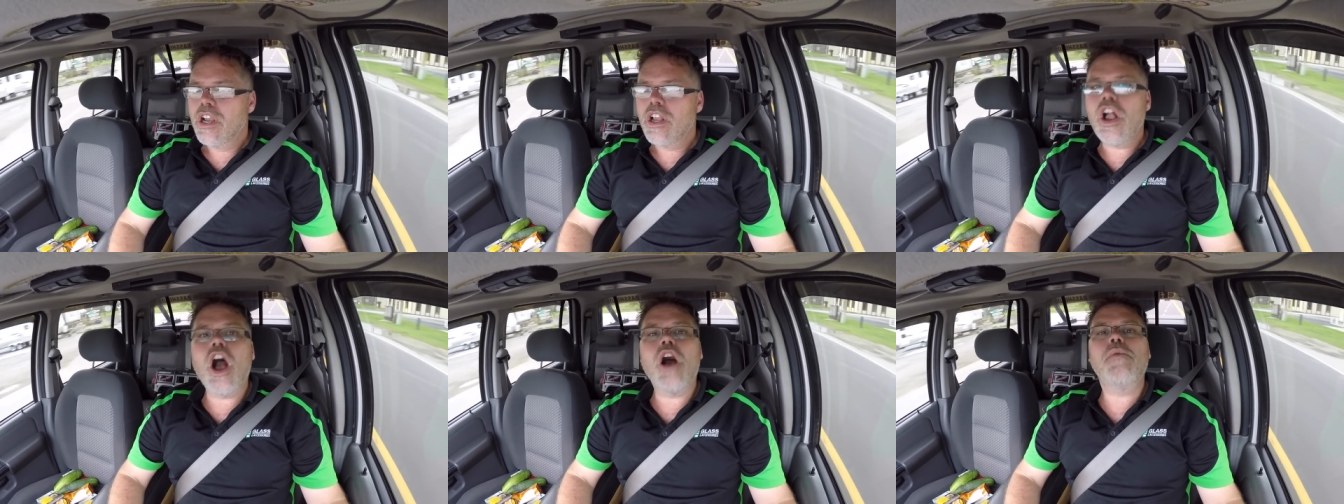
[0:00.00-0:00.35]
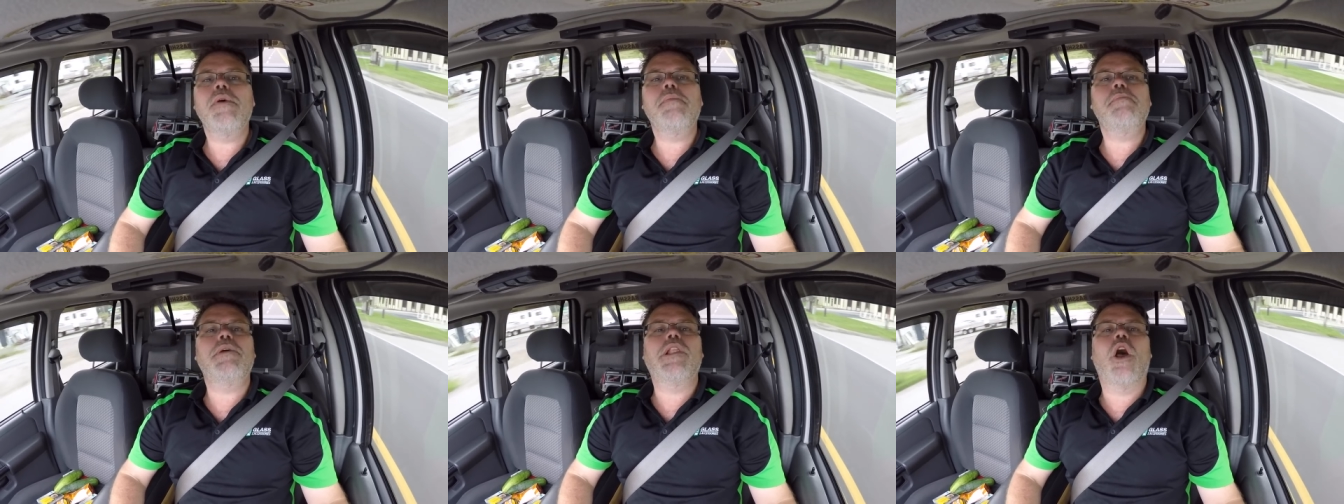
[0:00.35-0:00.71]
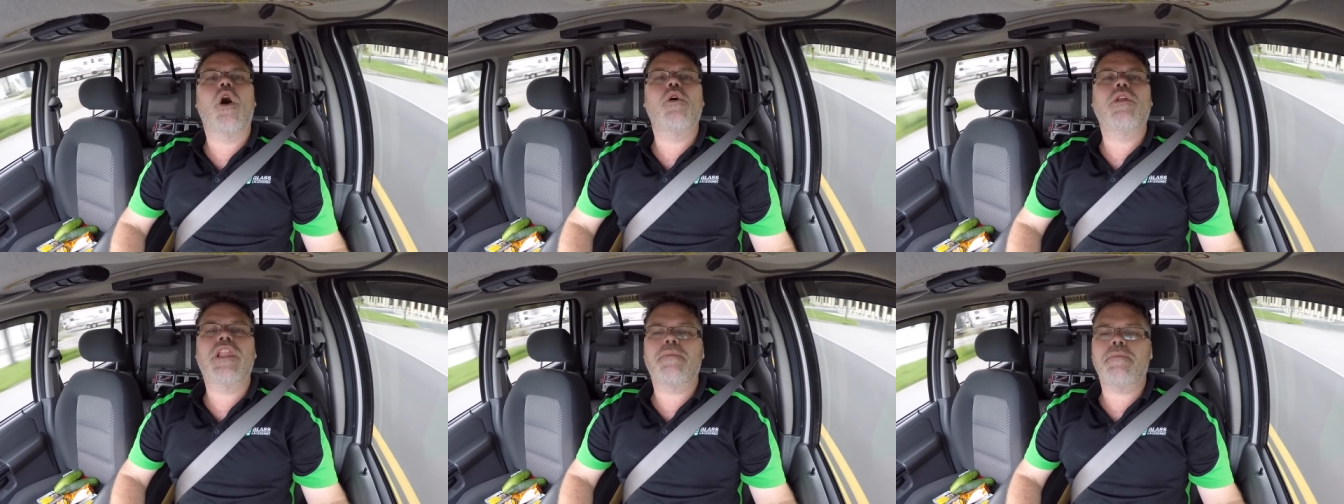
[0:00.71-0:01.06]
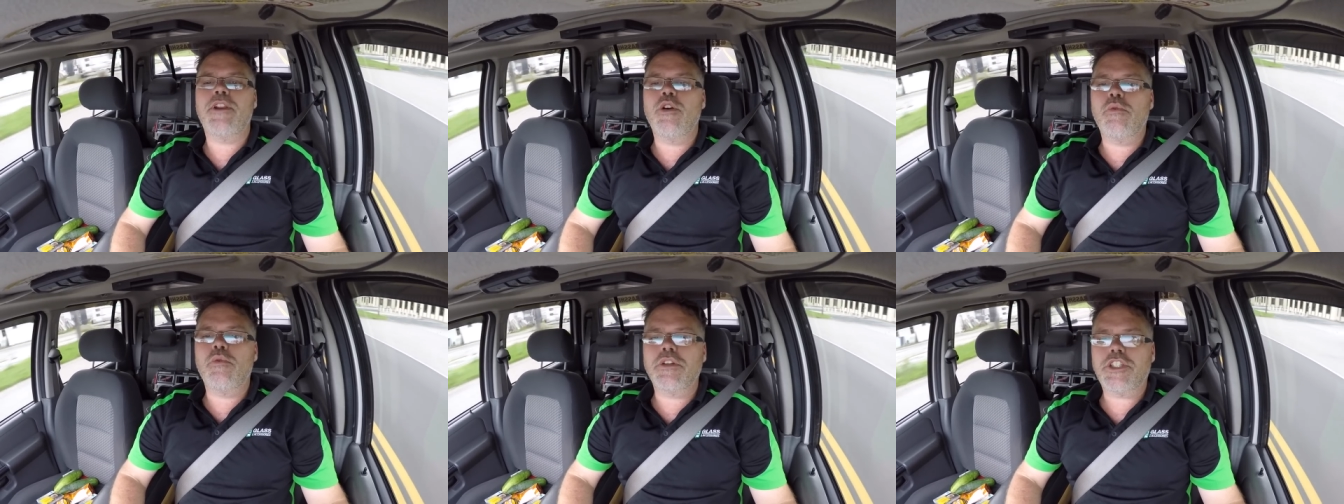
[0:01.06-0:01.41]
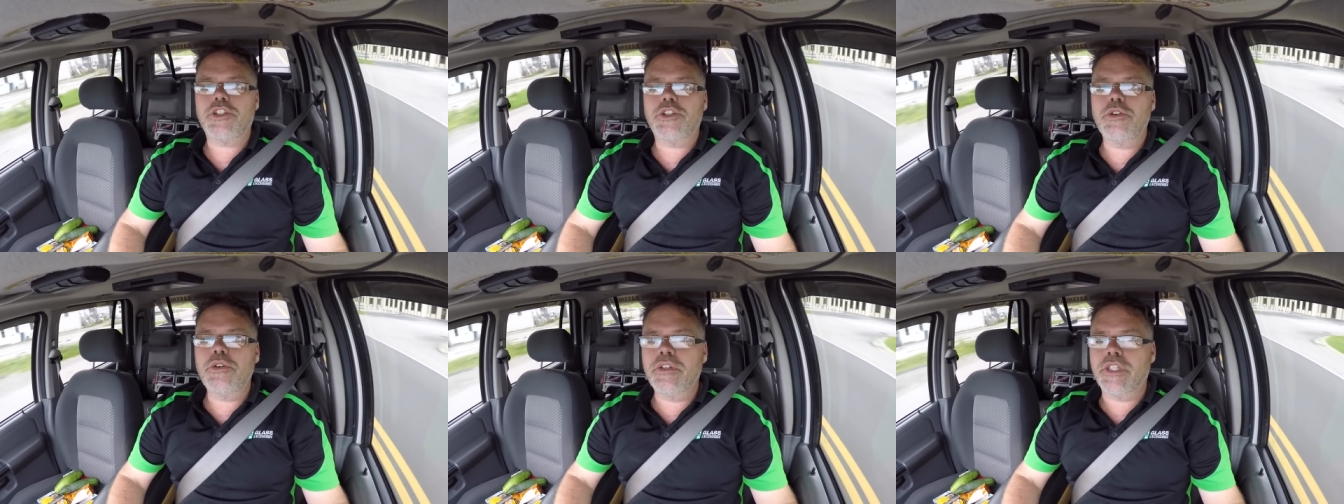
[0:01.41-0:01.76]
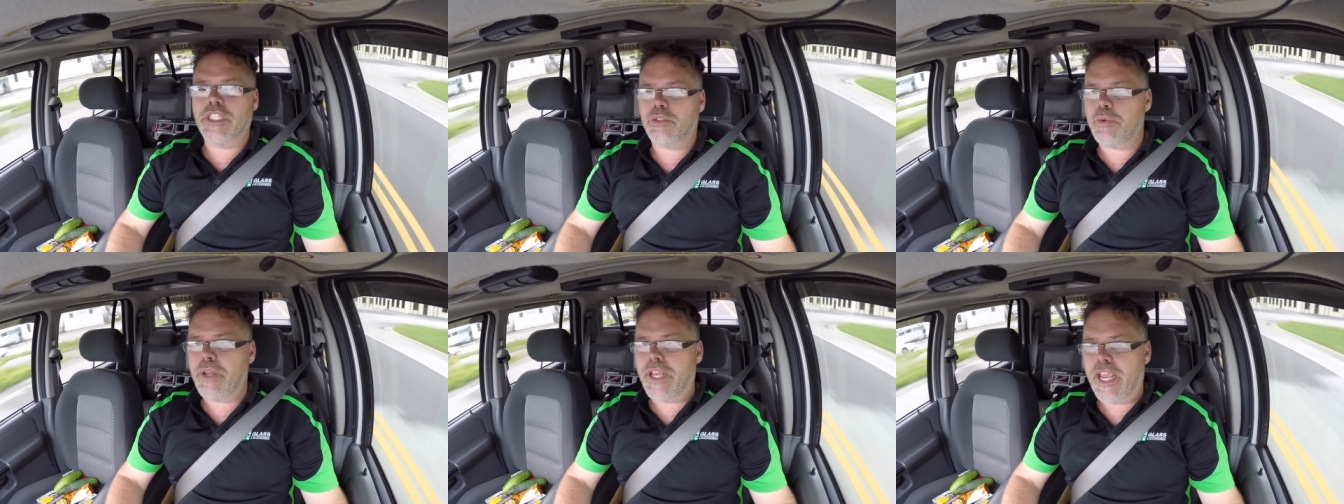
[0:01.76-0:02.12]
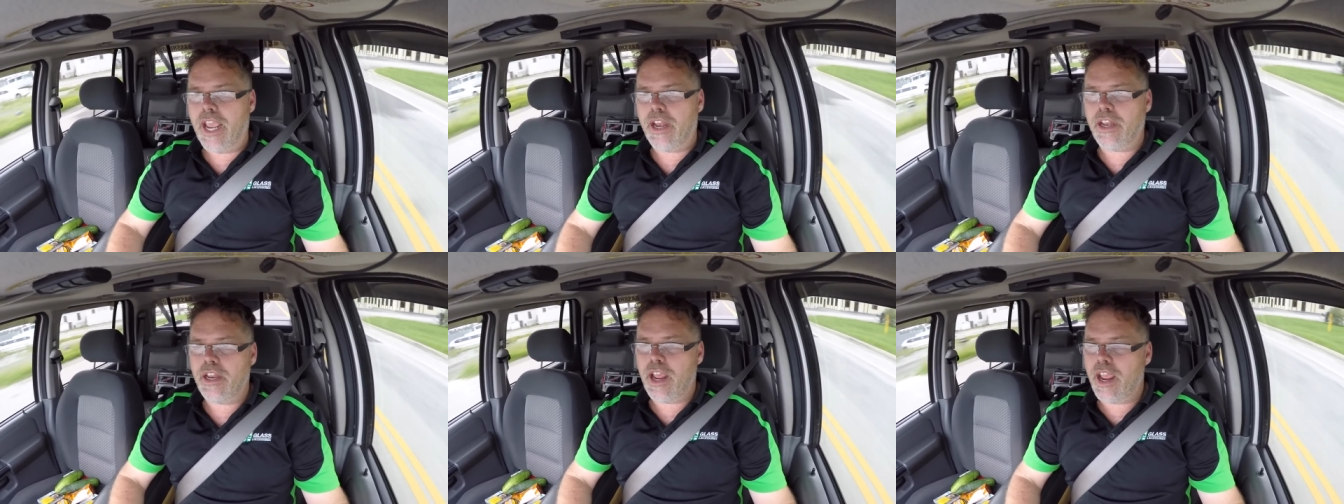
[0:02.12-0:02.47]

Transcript: Comment below and let me know what you're doing this weekend,